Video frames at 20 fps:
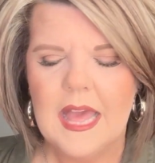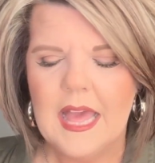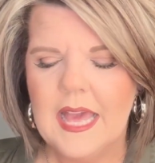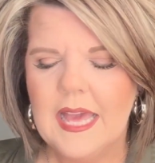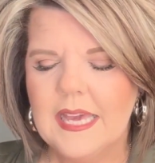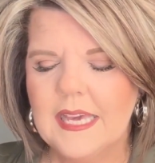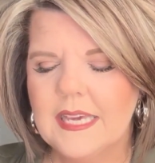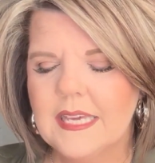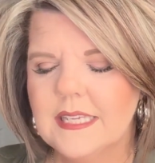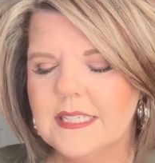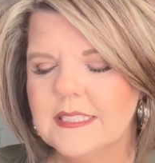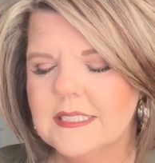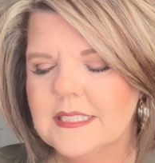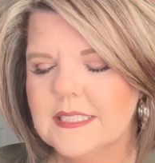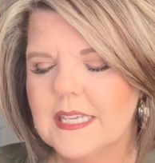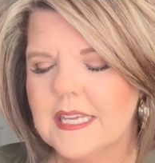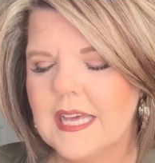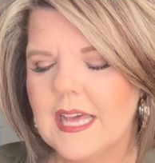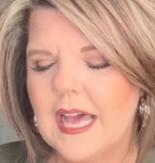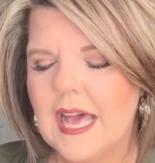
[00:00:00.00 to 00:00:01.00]
And
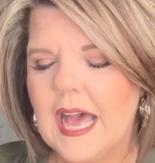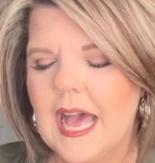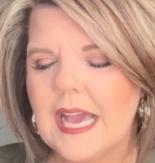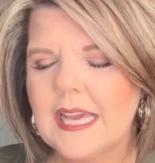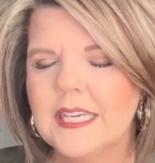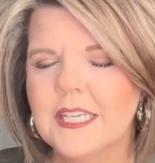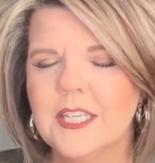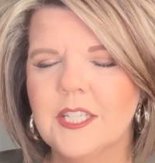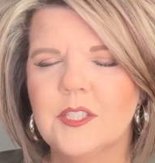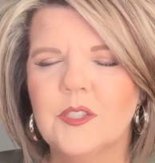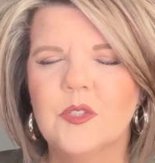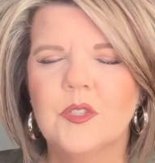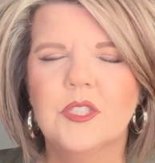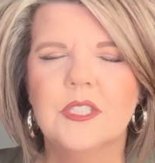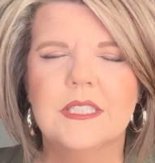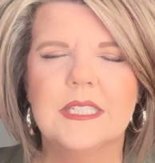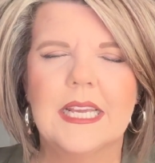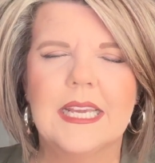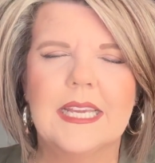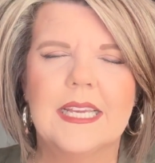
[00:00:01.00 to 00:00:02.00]
I can
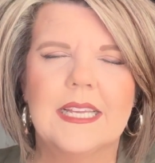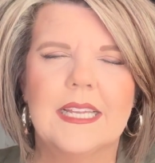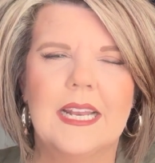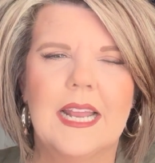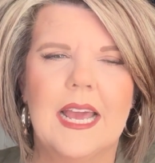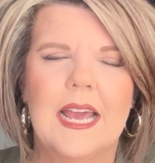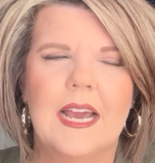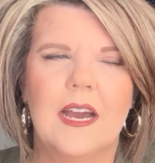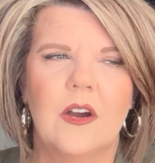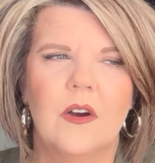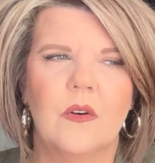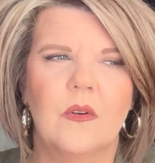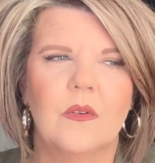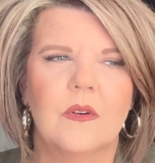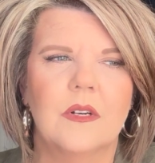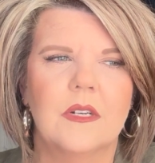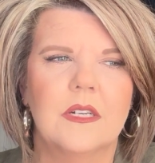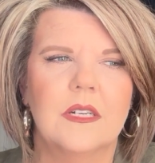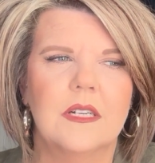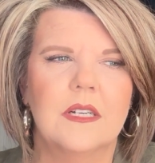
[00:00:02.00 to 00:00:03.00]
understand how